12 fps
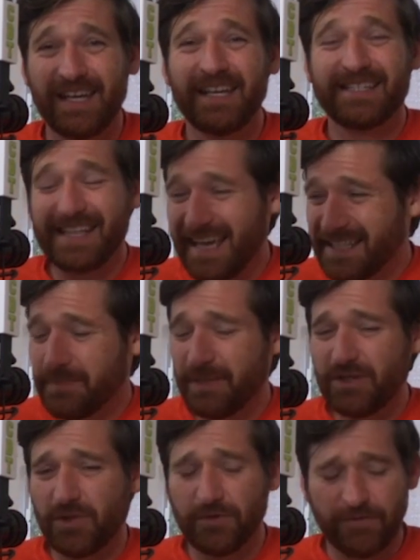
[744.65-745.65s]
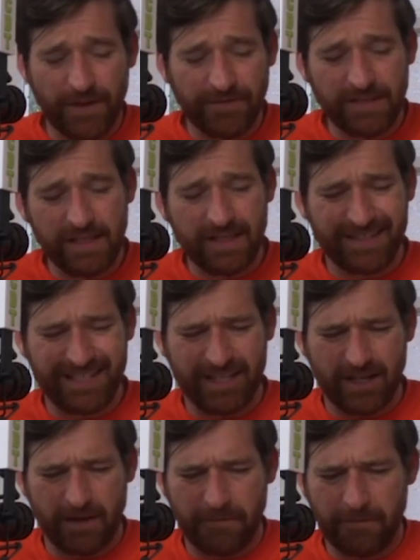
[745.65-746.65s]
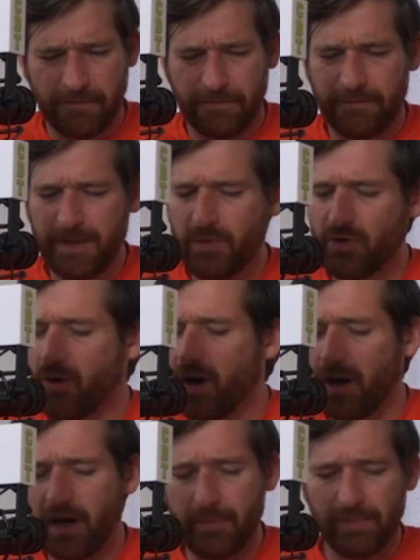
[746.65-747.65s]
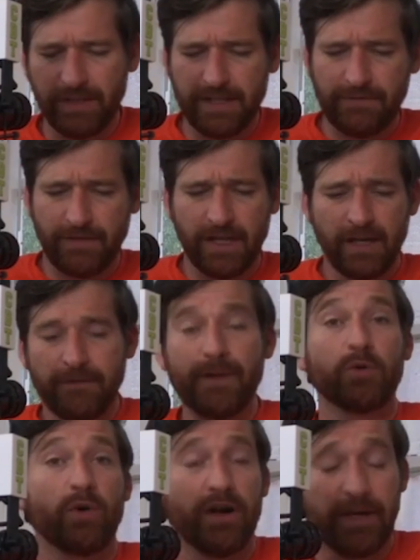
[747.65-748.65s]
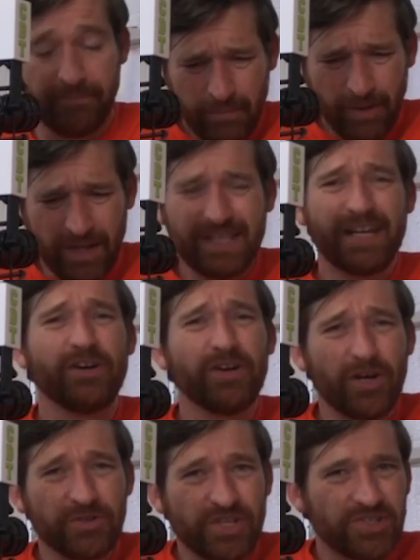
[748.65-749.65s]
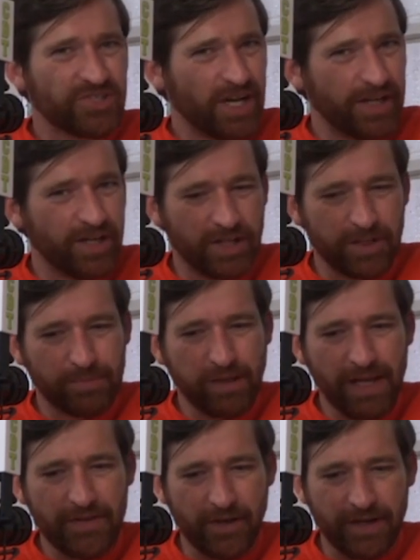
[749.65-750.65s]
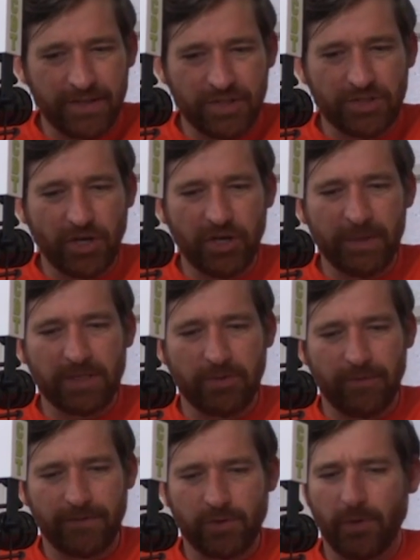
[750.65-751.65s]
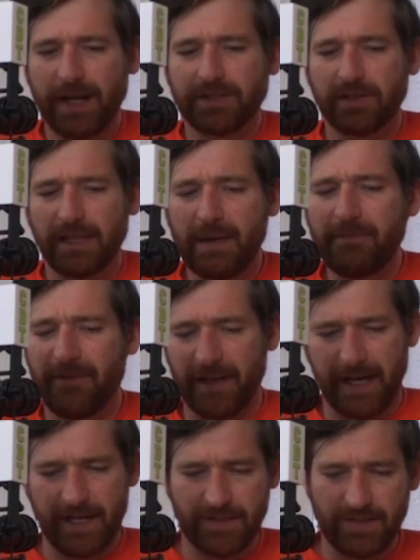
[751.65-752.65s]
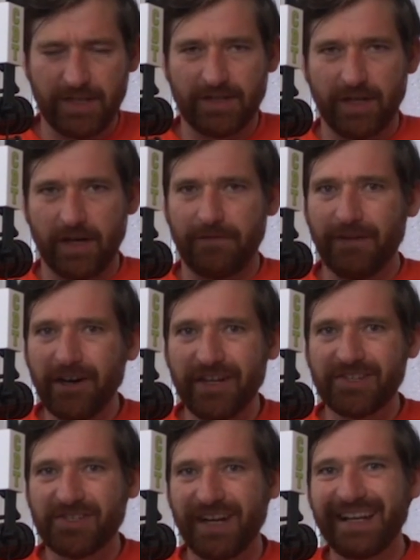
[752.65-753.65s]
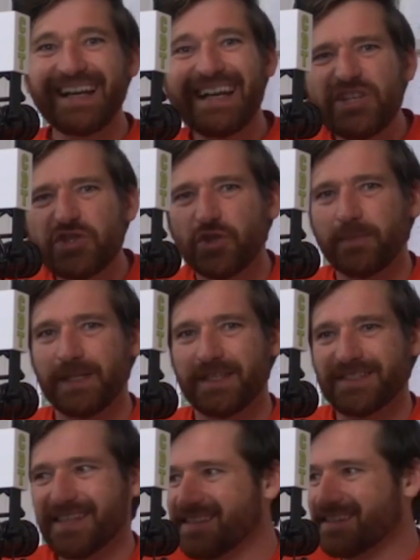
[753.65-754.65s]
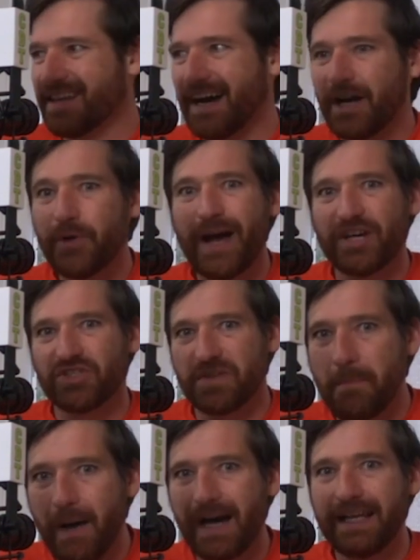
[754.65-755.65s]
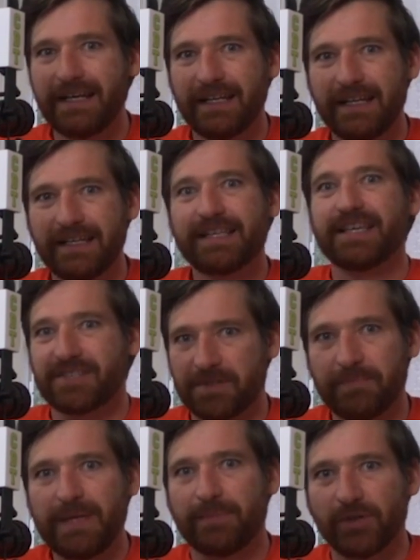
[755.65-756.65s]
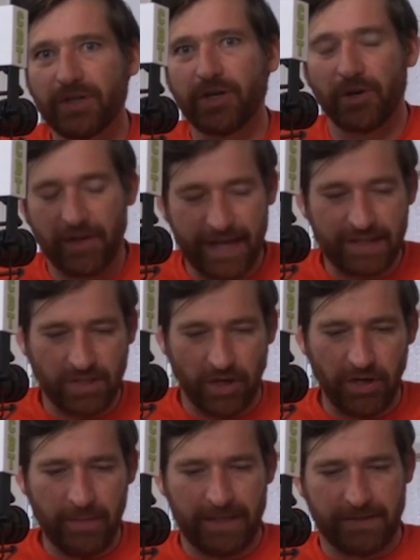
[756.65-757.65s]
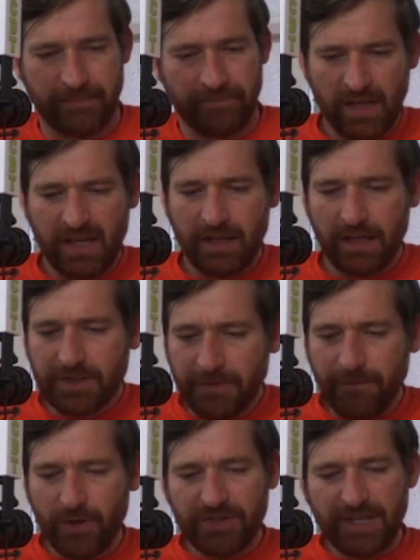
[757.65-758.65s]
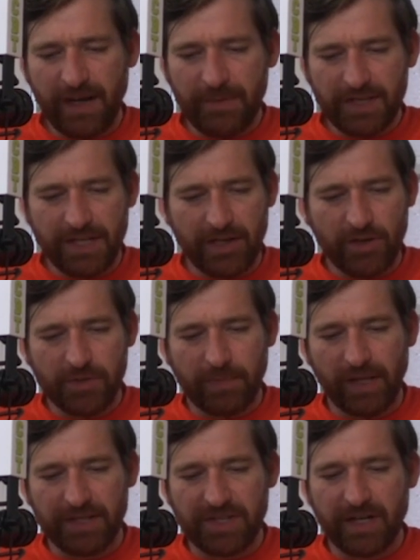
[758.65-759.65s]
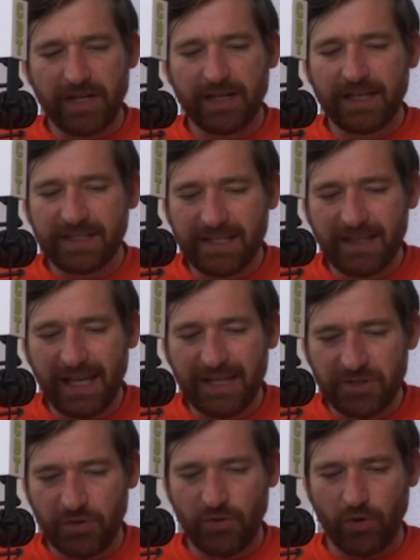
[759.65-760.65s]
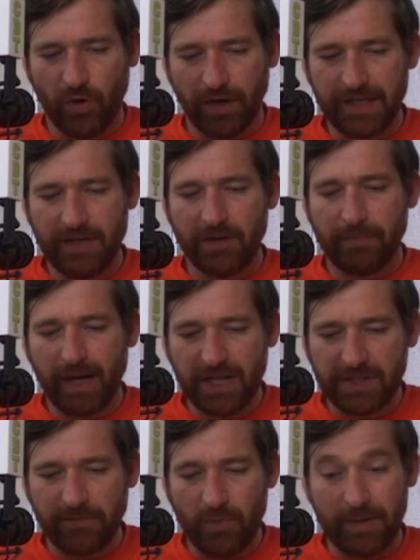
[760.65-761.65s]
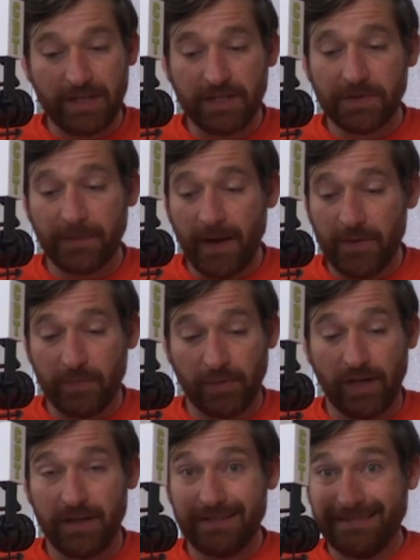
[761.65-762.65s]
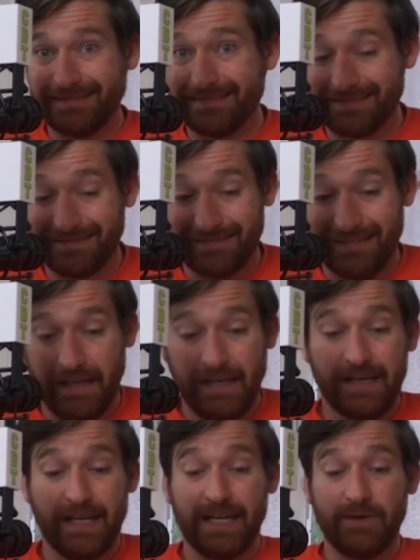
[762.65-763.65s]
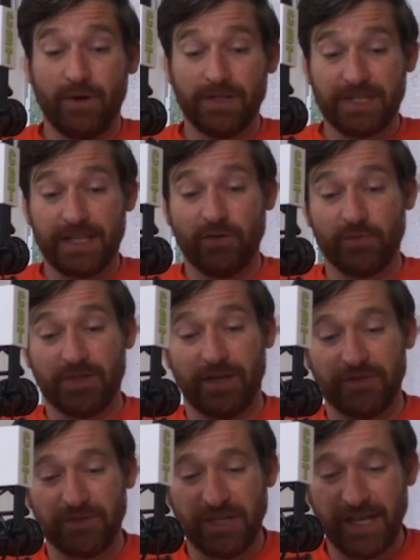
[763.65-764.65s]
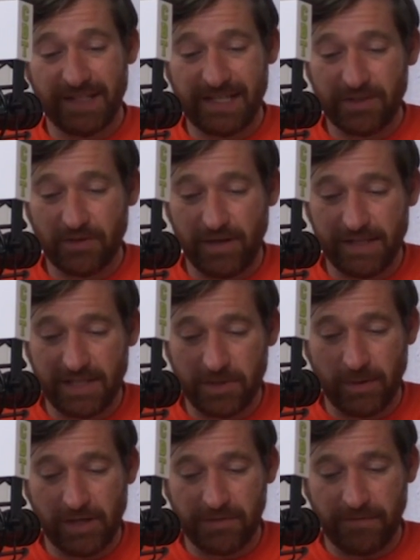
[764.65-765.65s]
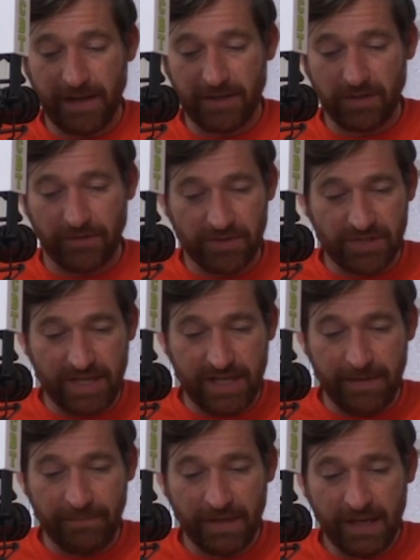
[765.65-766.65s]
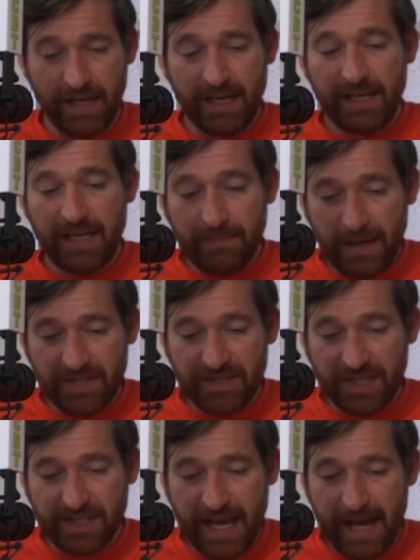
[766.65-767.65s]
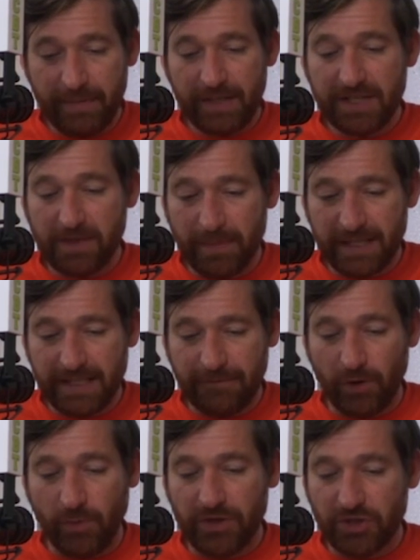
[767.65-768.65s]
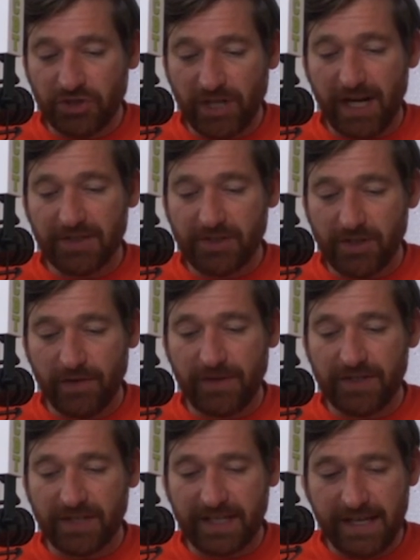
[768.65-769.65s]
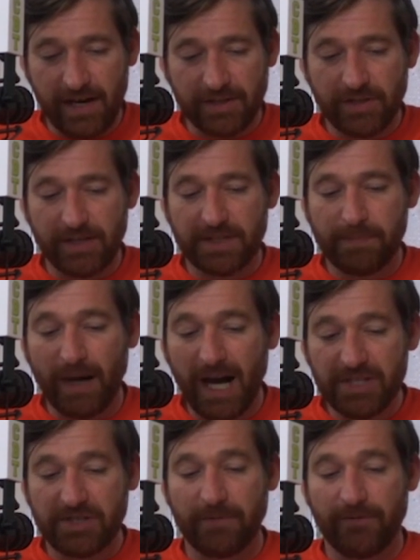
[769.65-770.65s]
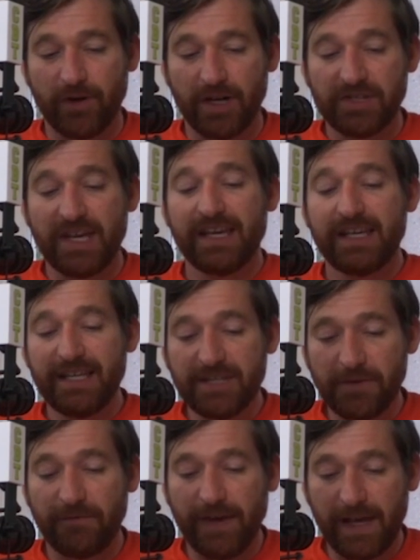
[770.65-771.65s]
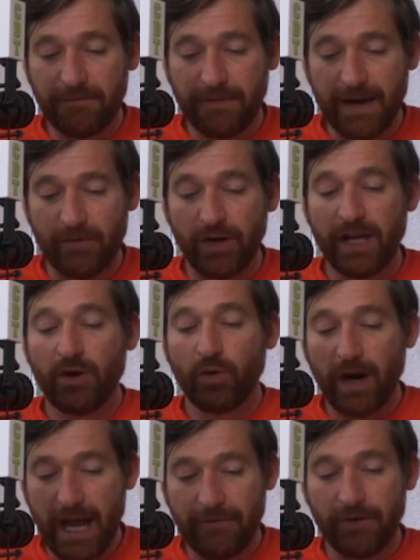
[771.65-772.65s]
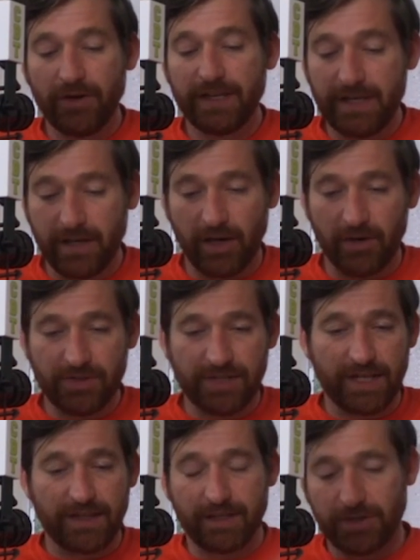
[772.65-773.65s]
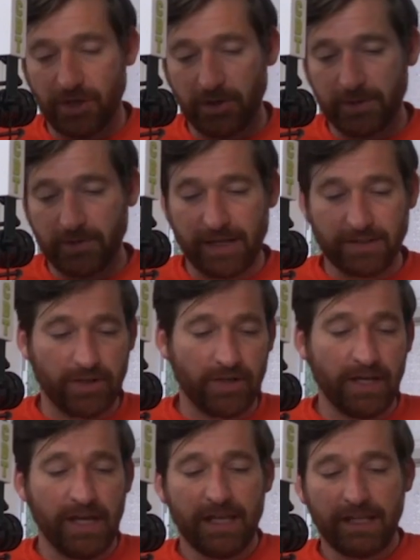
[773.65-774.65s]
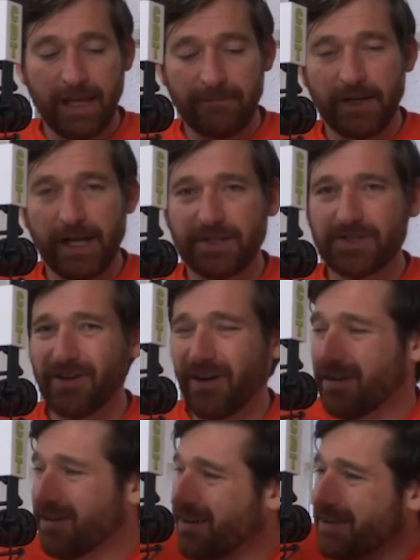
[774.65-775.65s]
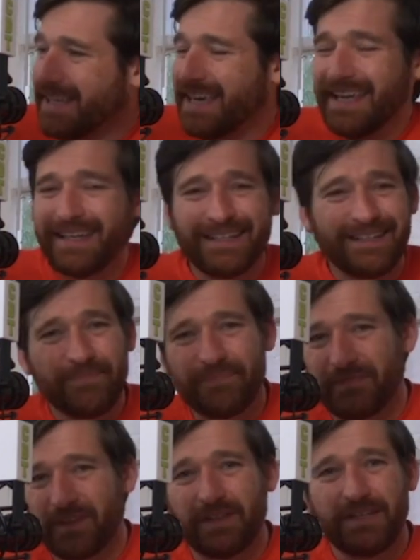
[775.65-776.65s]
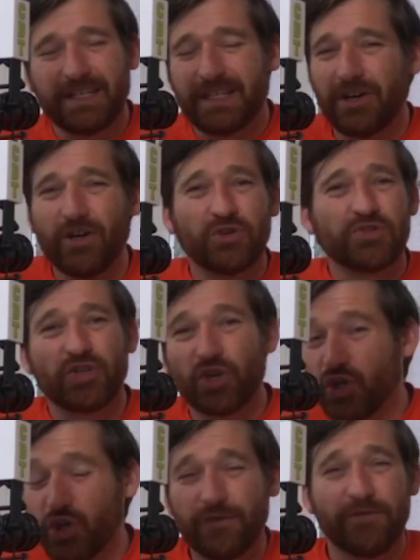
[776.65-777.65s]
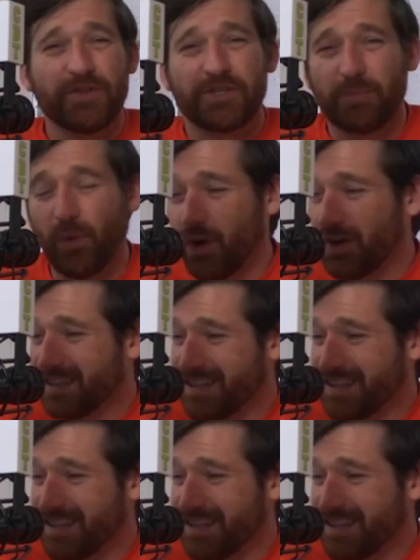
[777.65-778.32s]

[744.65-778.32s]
It's an ATP 250. It's in February, I believe, February. But Kyrgios has signed on to play there, and this tournament director, Lebvedets, is very excited, and he should be, because this is a guy who actually might get some people to go to that tournament. It's the first time that Kyrgios plays here because he likes New York. He heard positive opinions from other players, and he wants to give himself a chance. He's a great tennis player. His fans love to see him. He makes things happen. He's a bit different with his shot, serve. He's a character. It's positive for us. He's a fan favorite wherever he goes, said the tournament director, Lebvedets. So, again, Nick Kyrgios, good for the sport.